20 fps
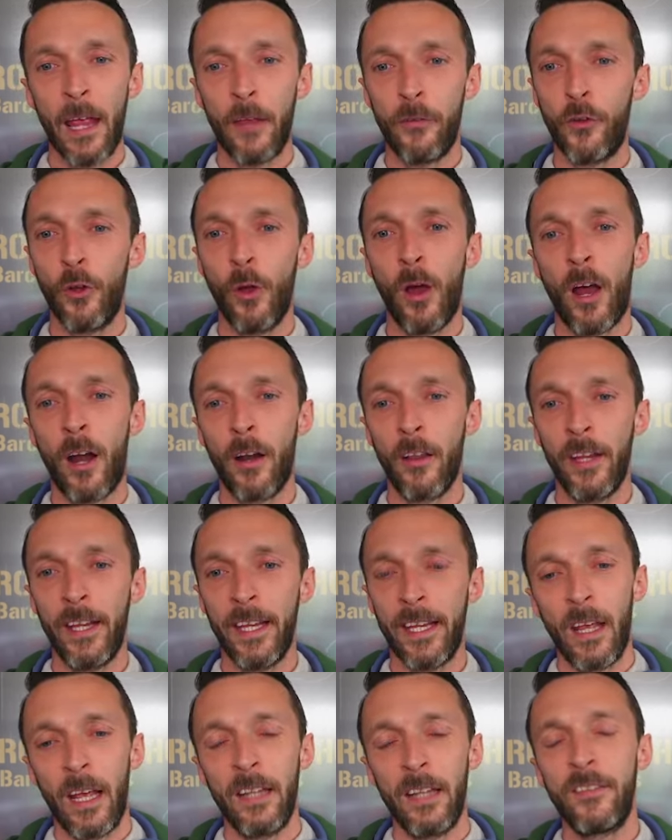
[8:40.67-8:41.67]
If you are
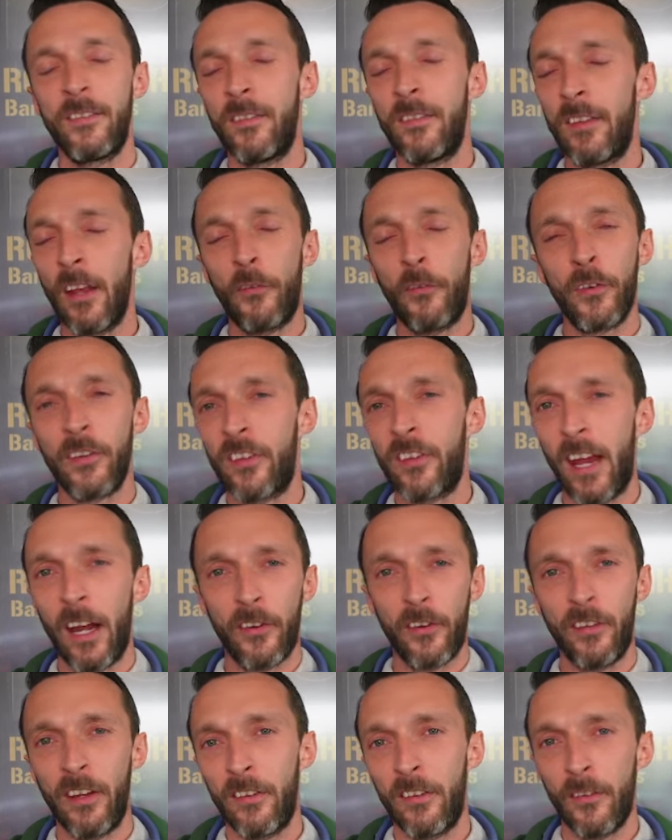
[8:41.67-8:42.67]
like, and different
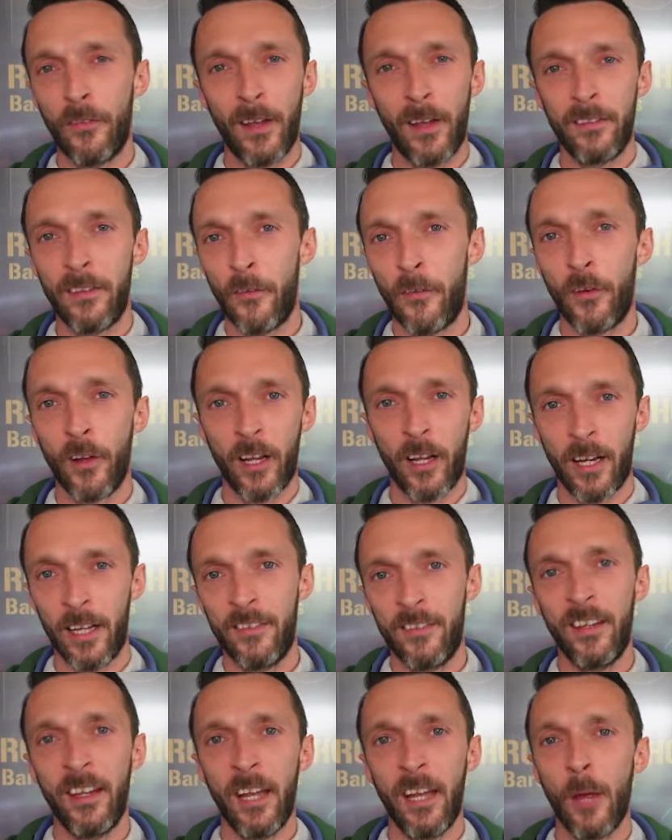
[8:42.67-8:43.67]
scarcities have had different
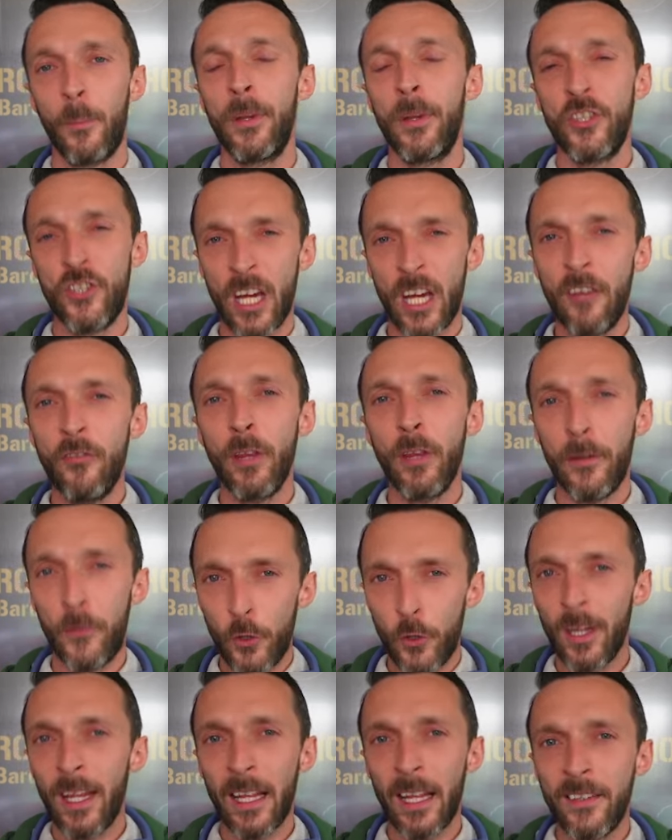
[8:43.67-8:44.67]
criteria, but generally if
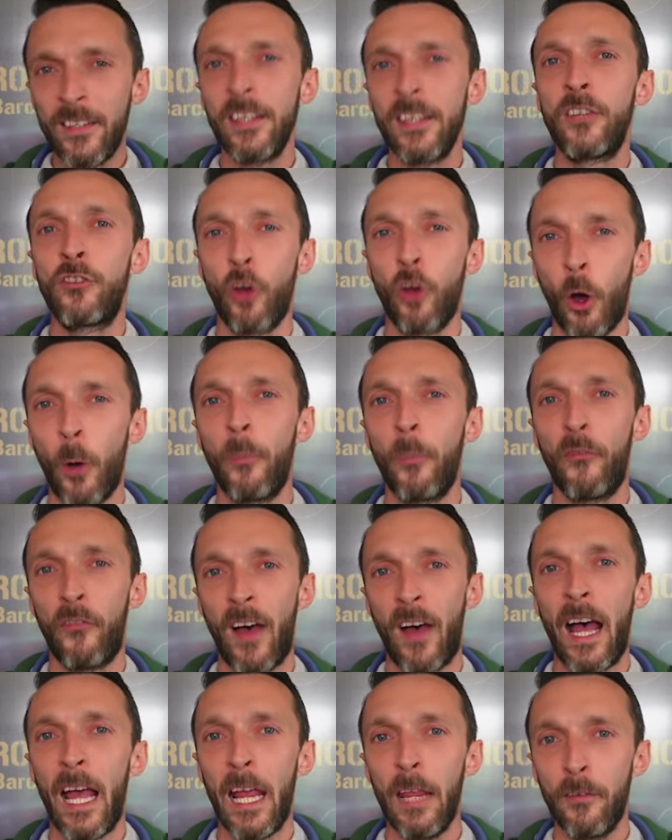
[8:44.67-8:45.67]
you can get into the top
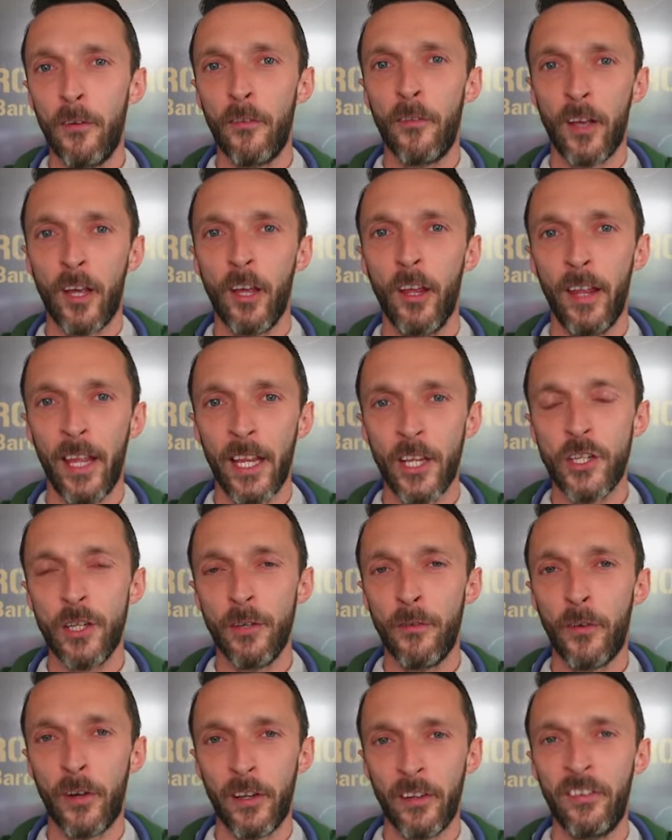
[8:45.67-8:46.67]
5 of a collection
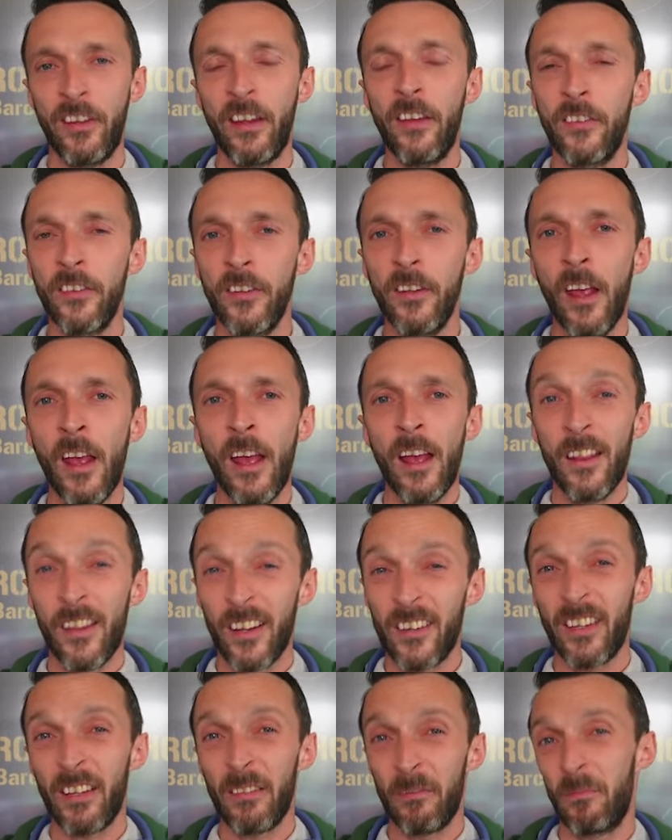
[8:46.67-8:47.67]
for a season,
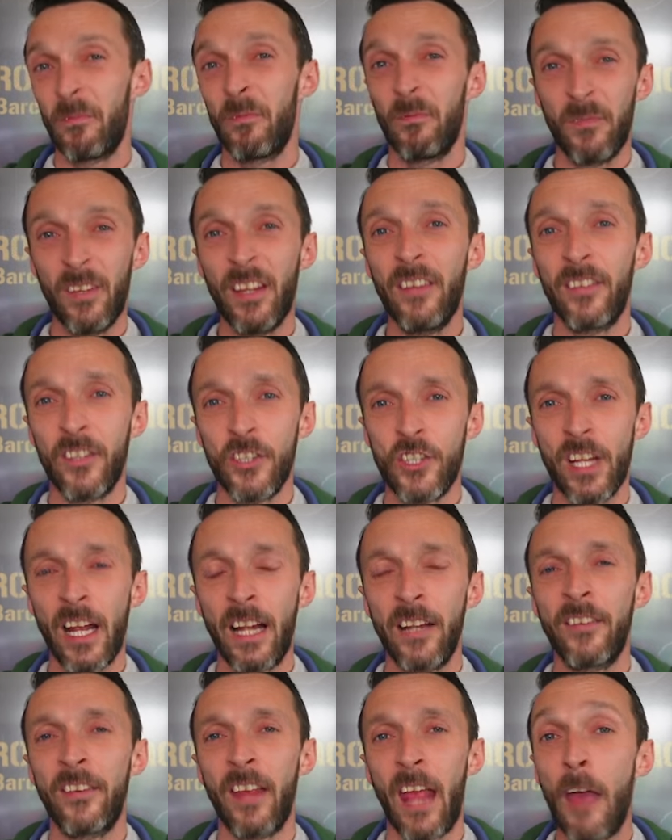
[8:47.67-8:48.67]
there's a decent
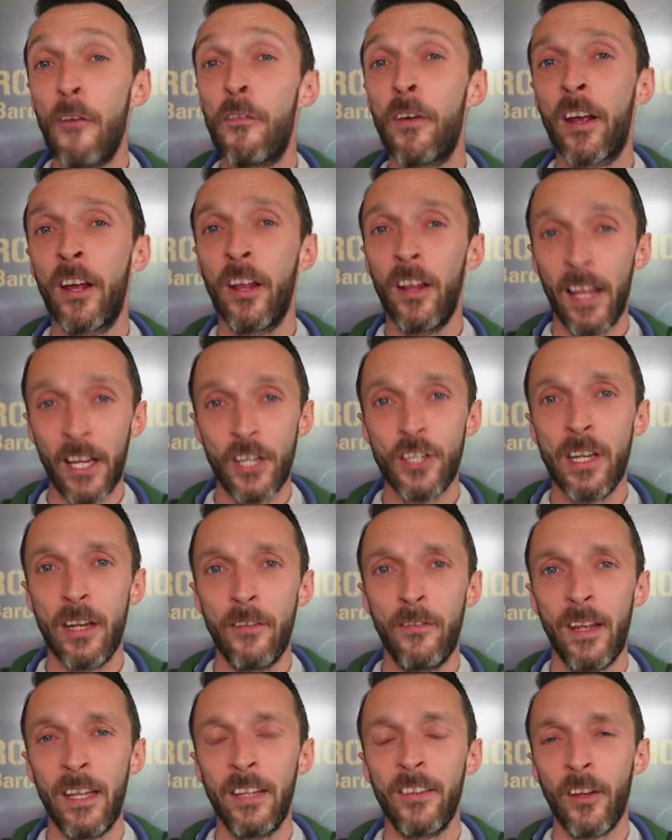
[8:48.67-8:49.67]
chance that if a collection
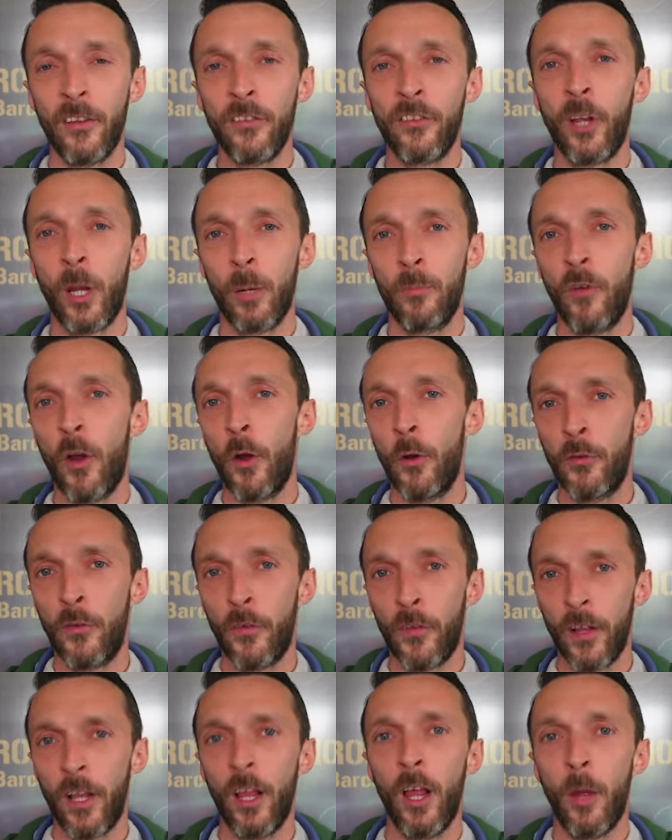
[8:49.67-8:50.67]
event does come round
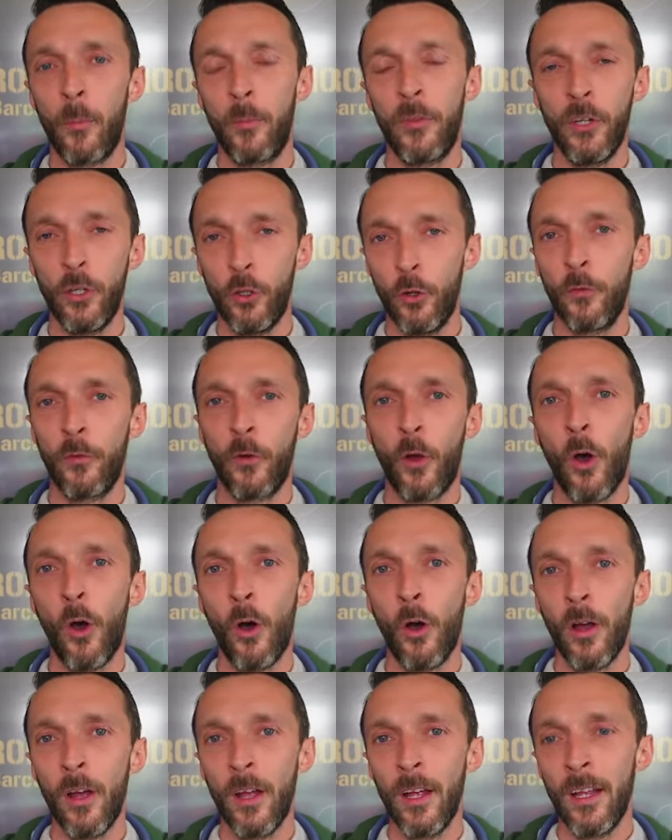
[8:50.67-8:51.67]
for the club that you've
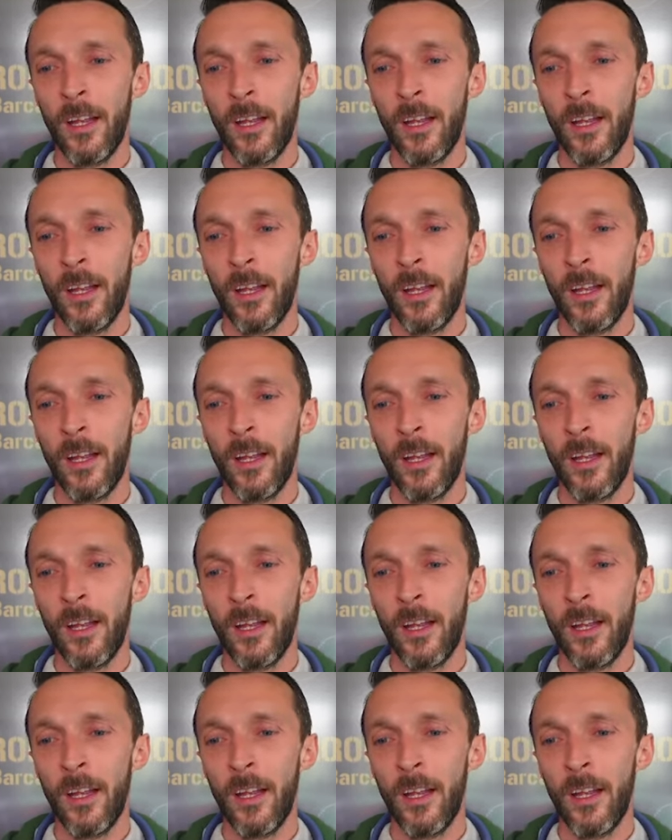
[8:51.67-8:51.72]
got